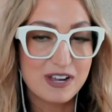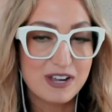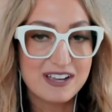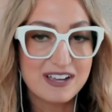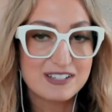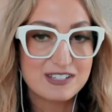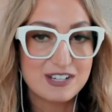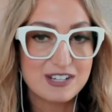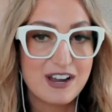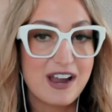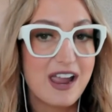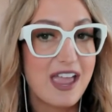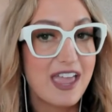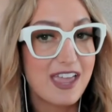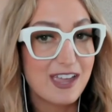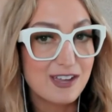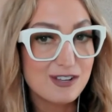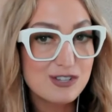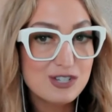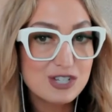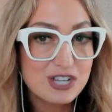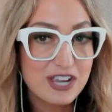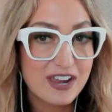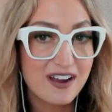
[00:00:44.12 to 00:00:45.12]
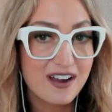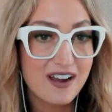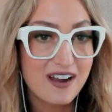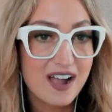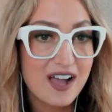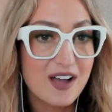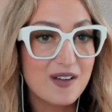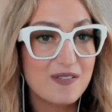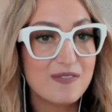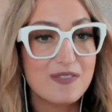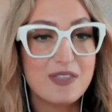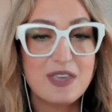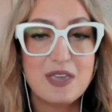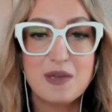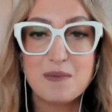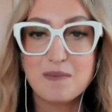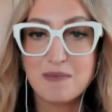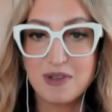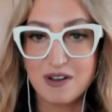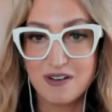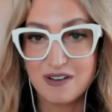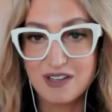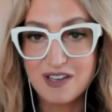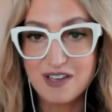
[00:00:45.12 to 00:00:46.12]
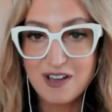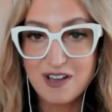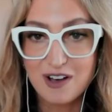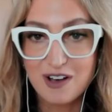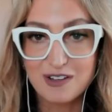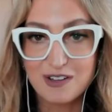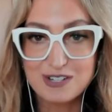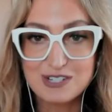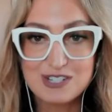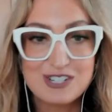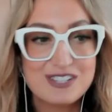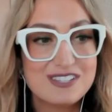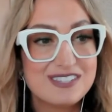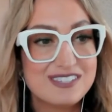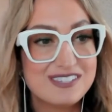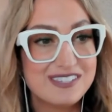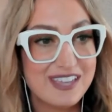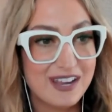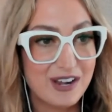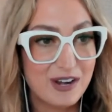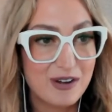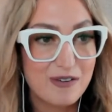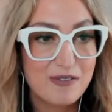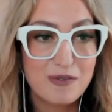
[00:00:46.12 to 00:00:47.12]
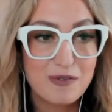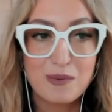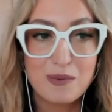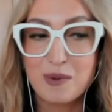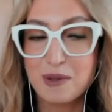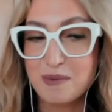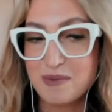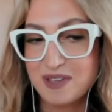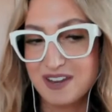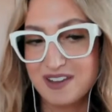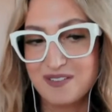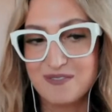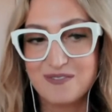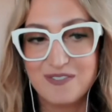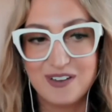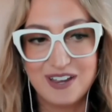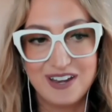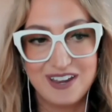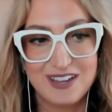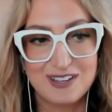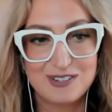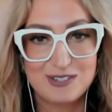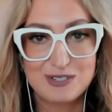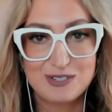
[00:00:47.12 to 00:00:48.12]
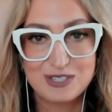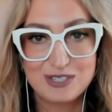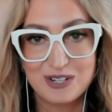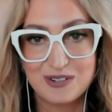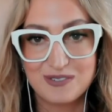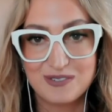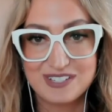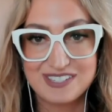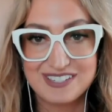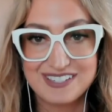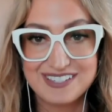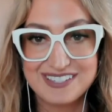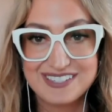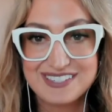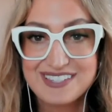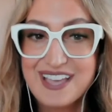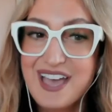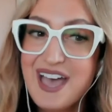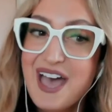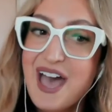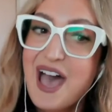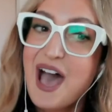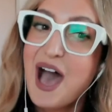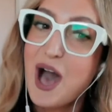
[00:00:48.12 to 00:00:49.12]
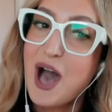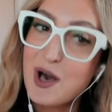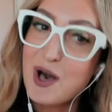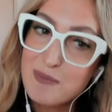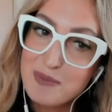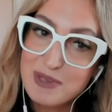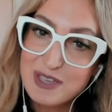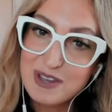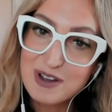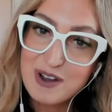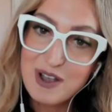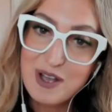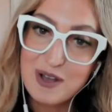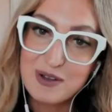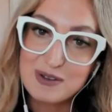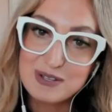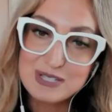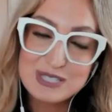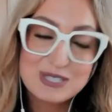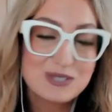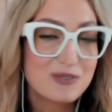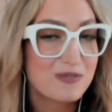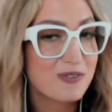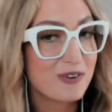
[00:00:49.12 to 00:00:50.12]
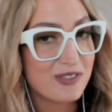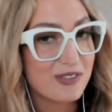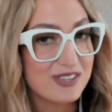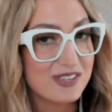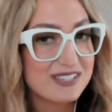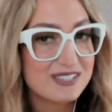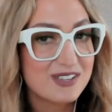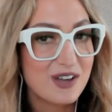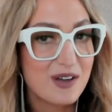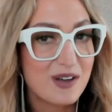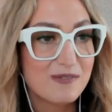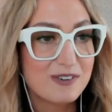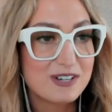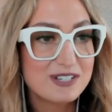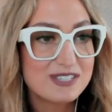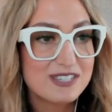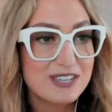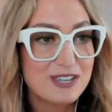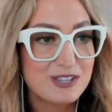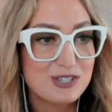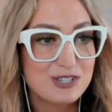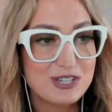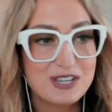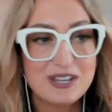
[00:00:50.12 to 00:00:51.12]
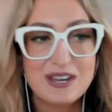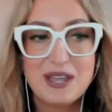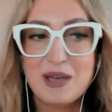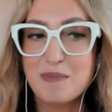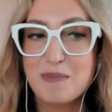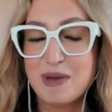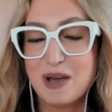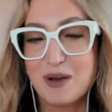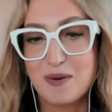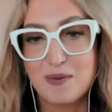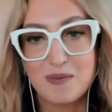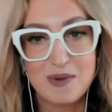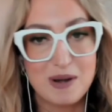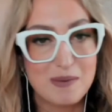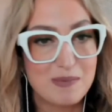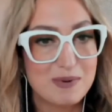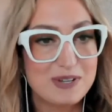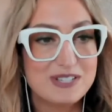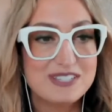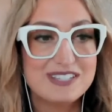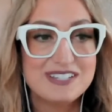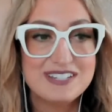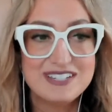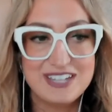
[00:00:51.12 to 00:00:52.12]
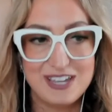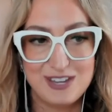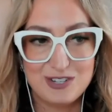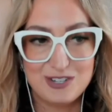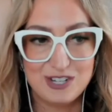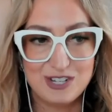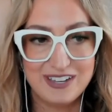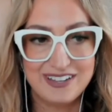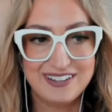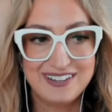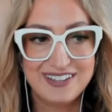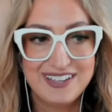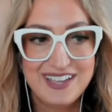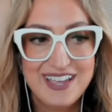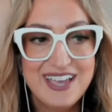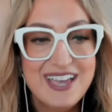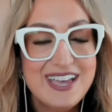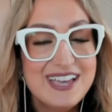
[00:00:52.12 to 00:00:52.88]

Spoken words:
Director and Chair of the American College Center for Women in Financial Services. I'll be your host for this conversation about representation.